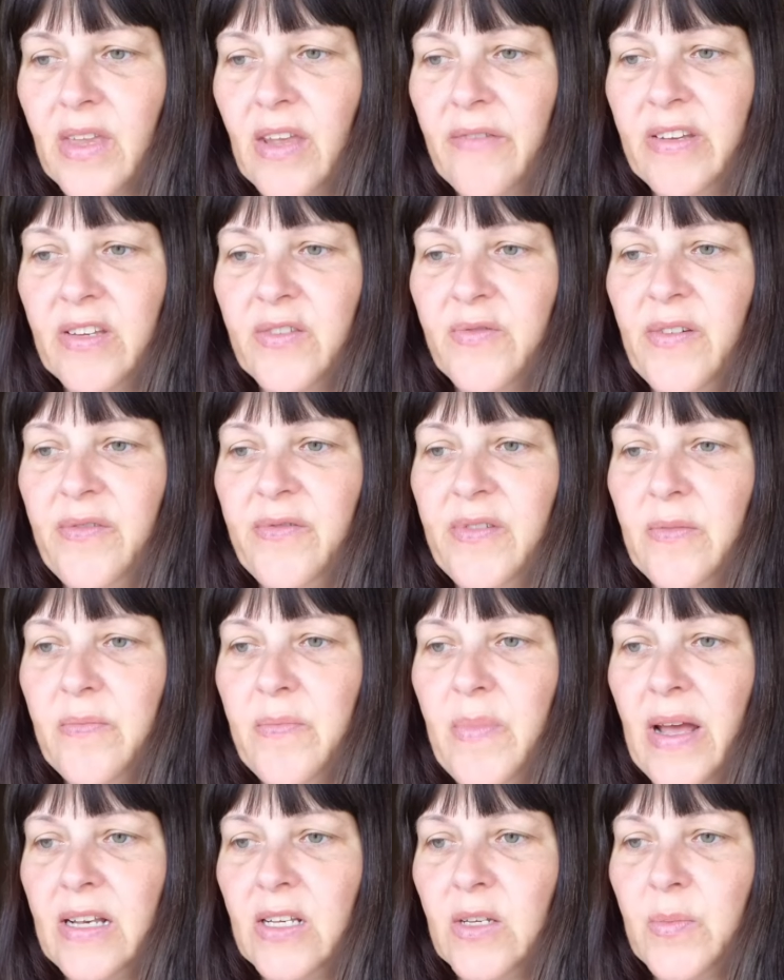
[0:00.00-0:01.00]
if it's
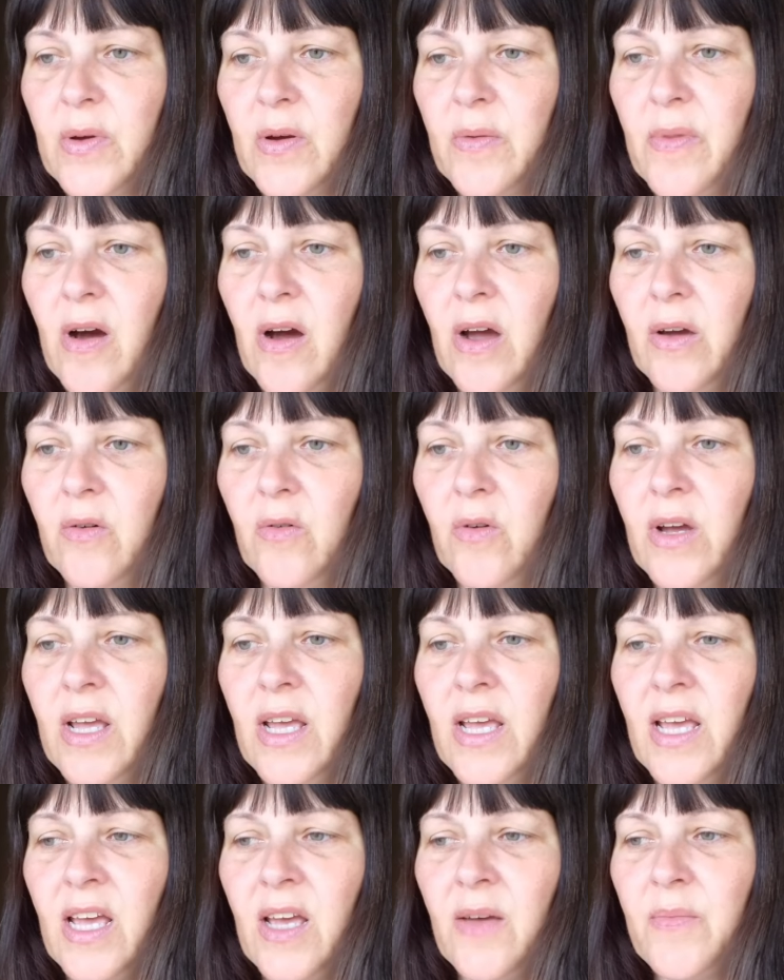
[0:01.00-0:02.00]
15 pence per mile.
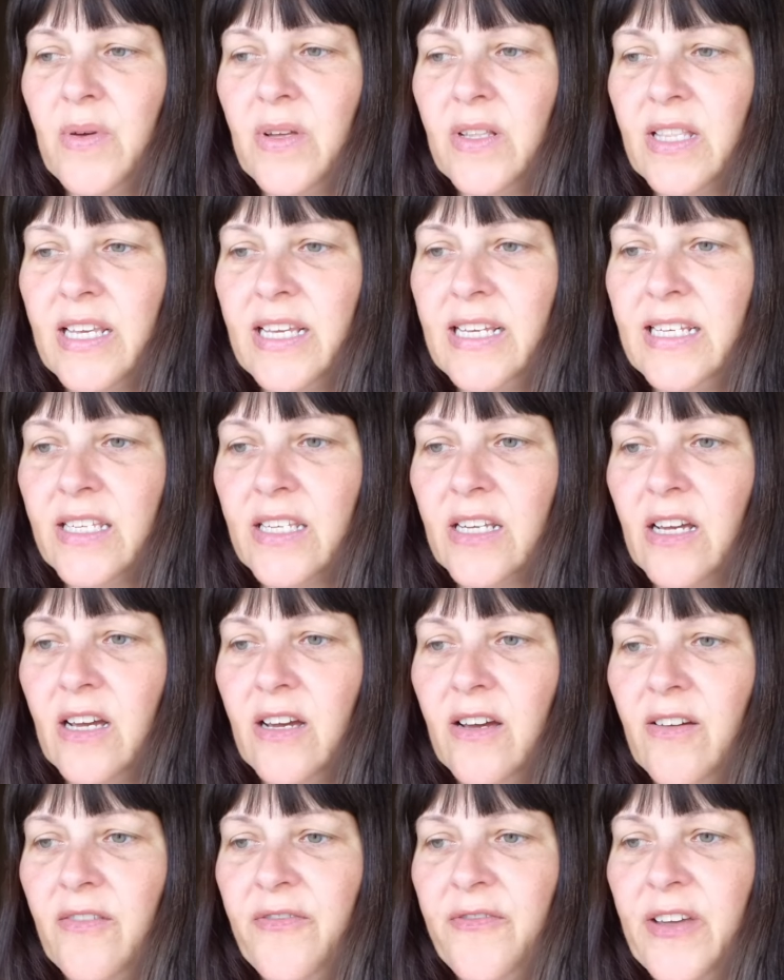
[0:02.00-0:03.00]
But these
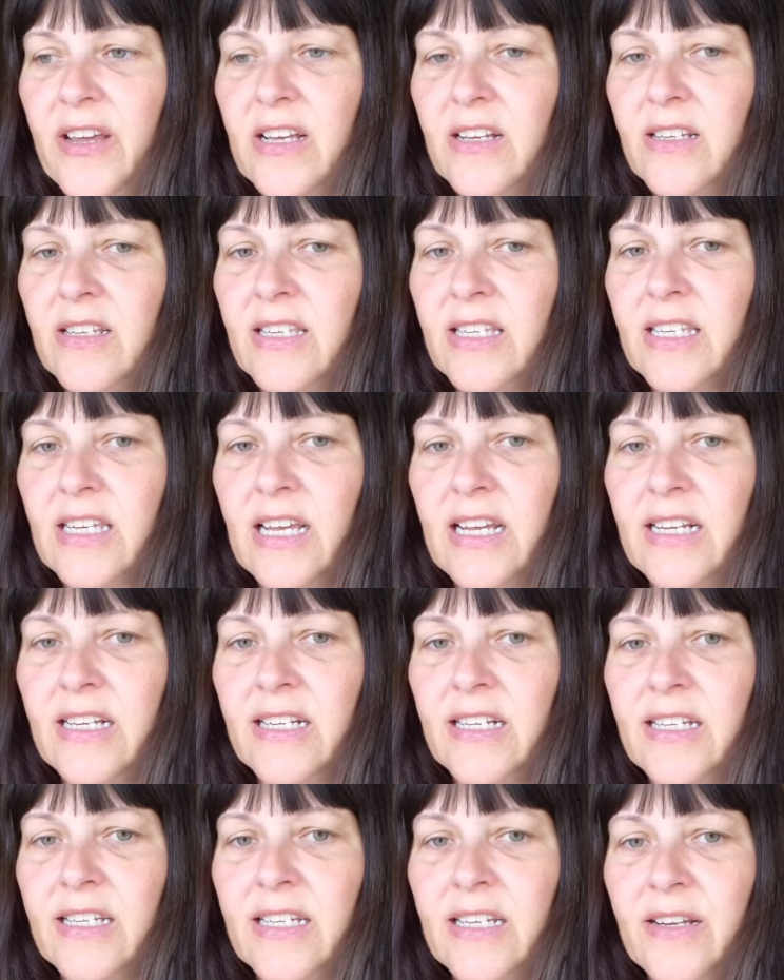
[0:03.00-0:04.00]
are figures
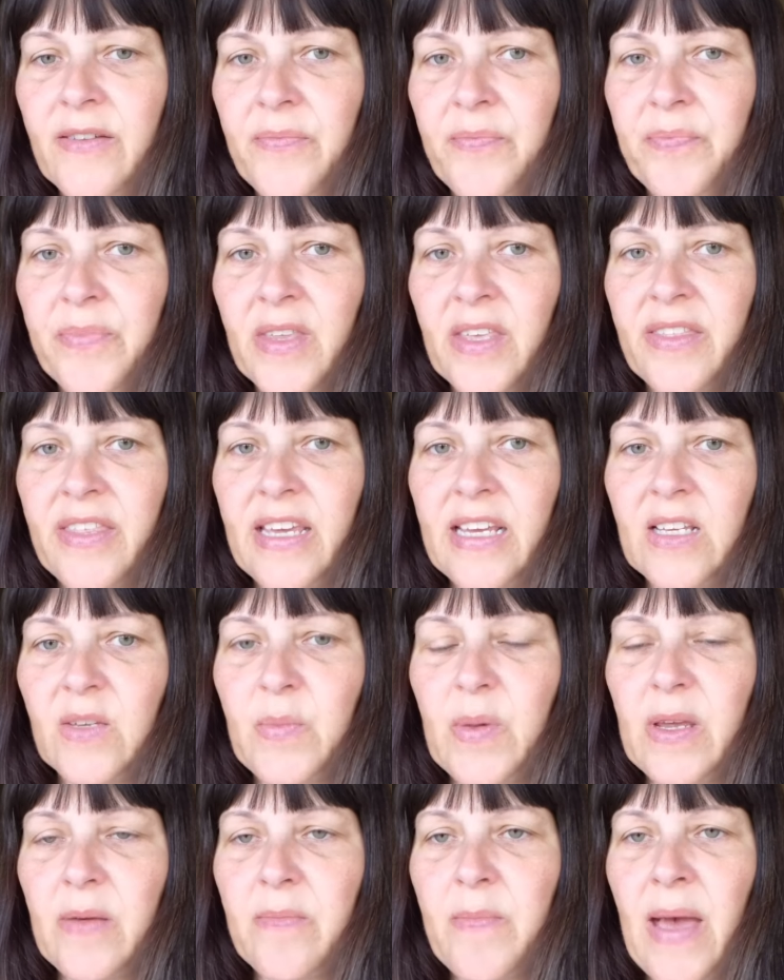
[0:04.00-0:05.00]
and things
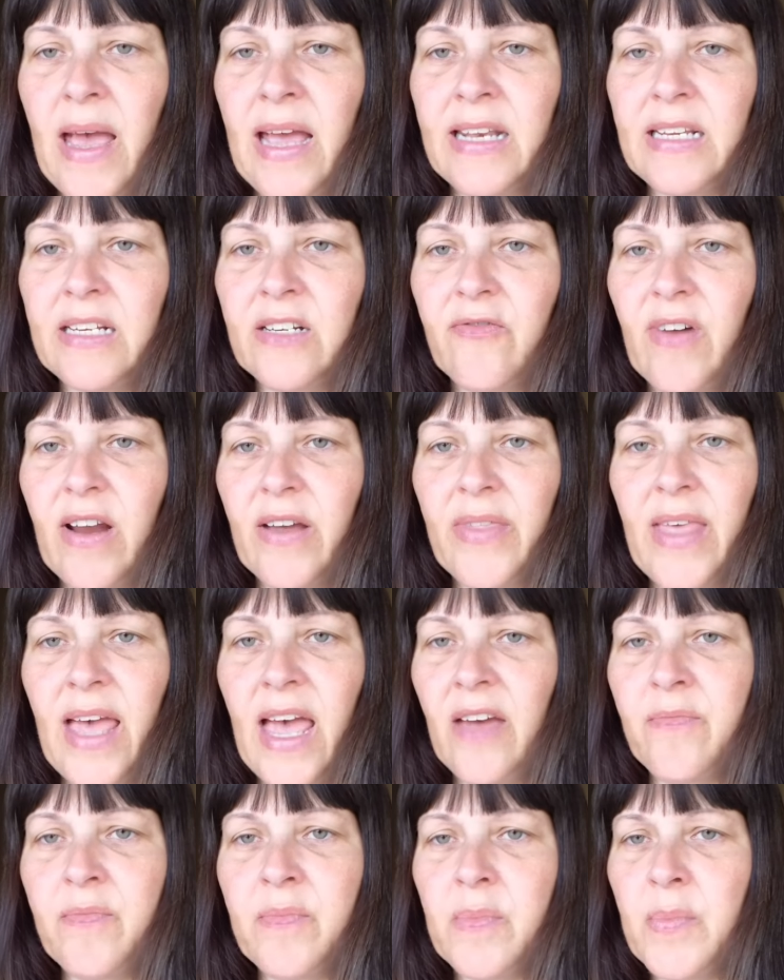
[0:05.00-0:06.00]
being bandied around that
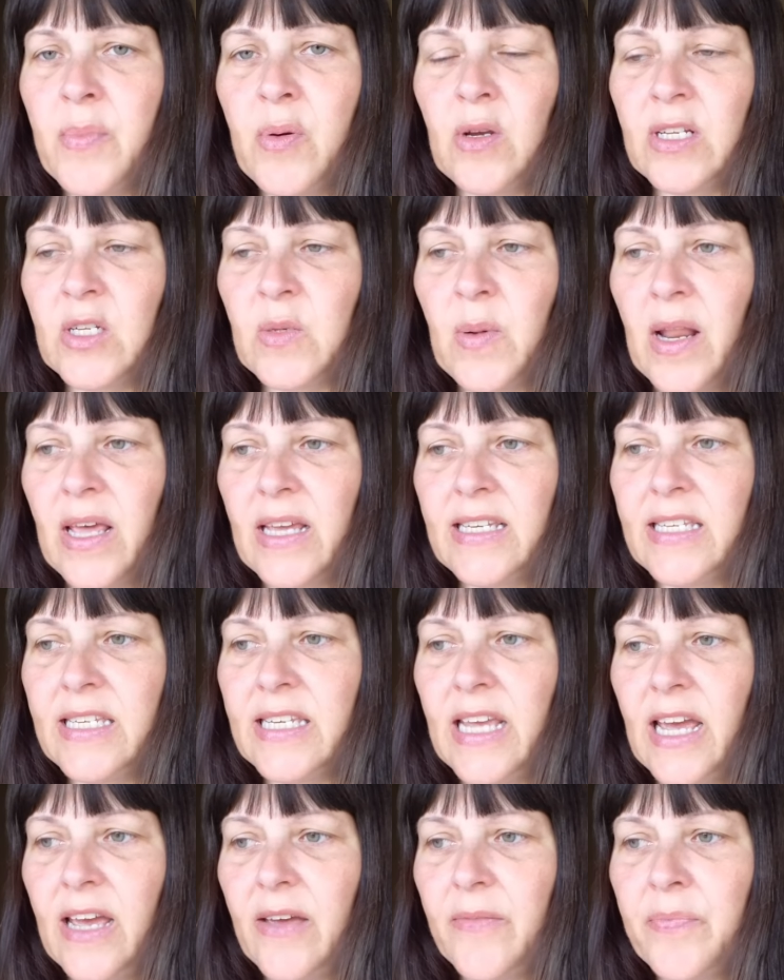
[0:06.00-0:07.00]
haven't been put into place
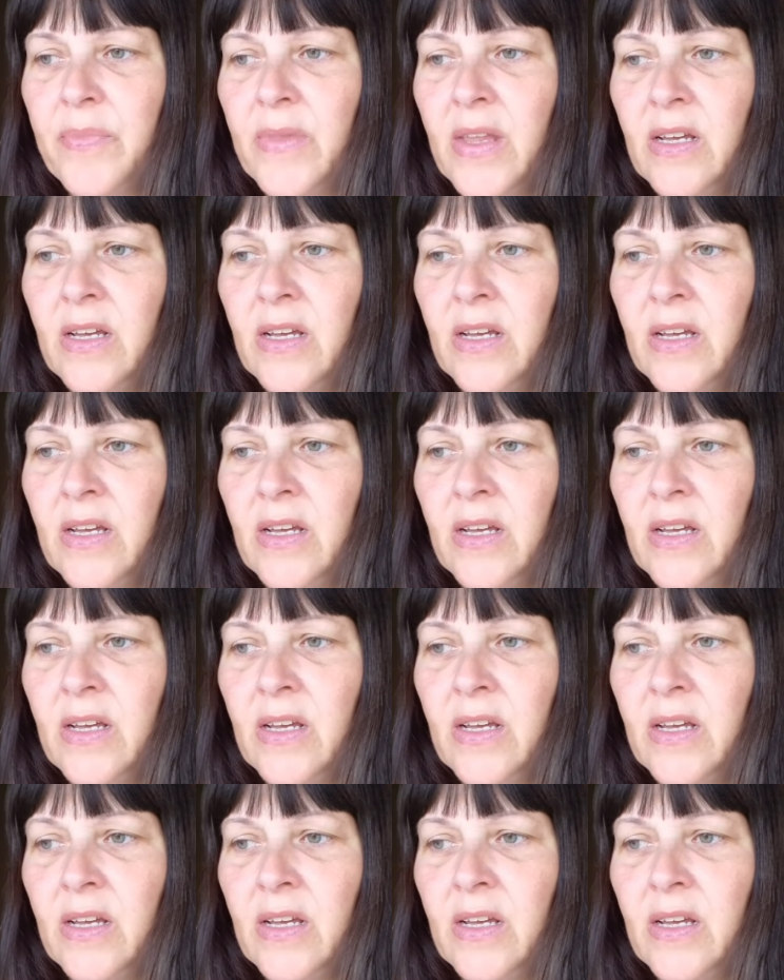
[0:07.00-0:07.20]
yet.